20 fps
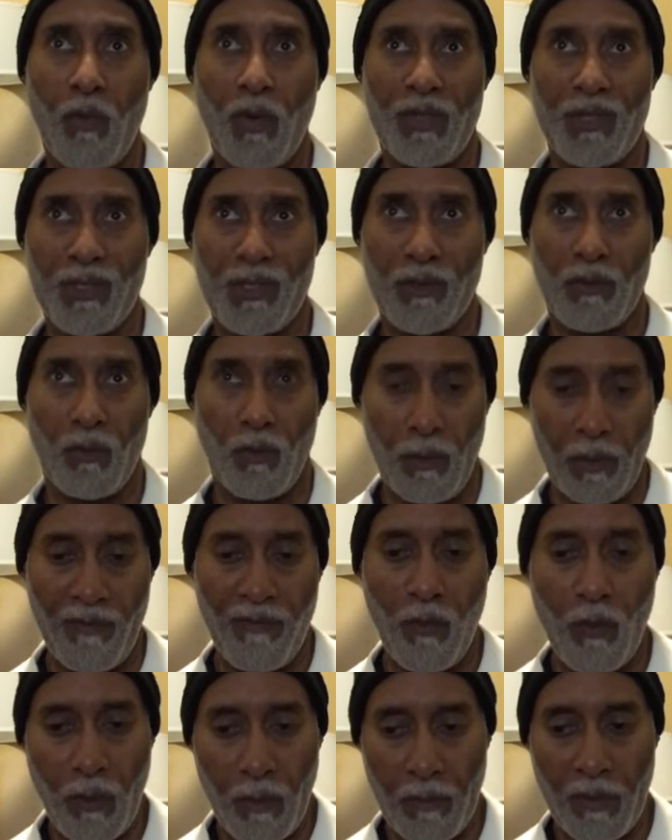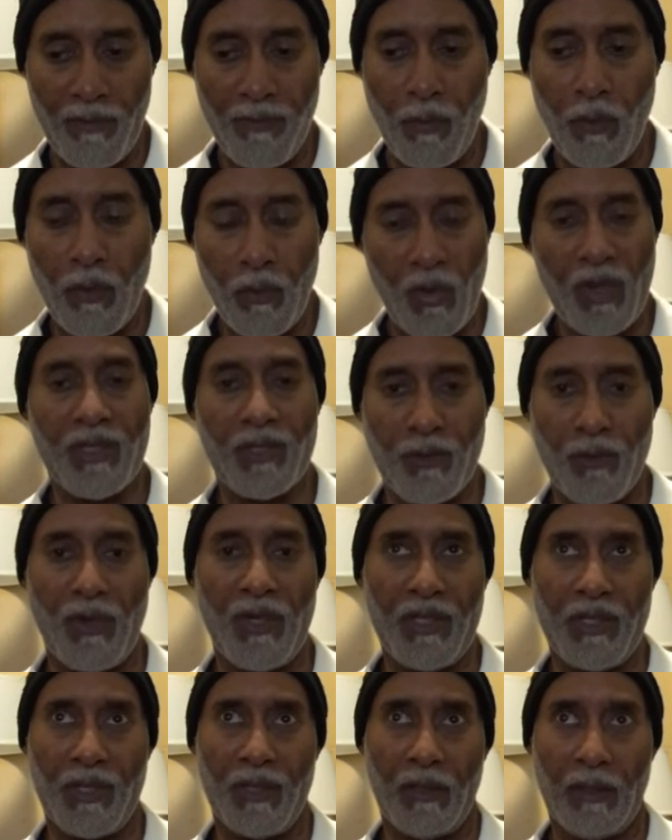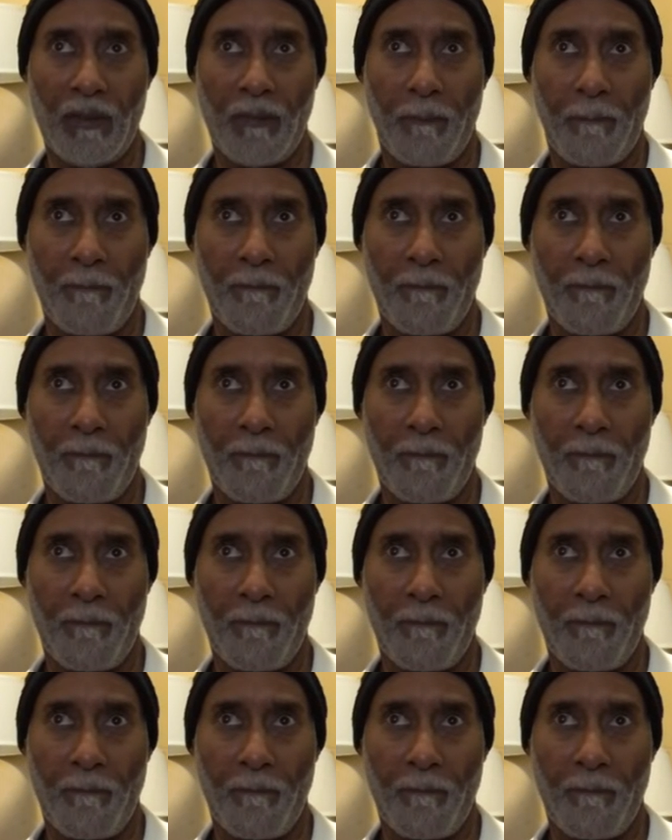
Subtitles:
restoration,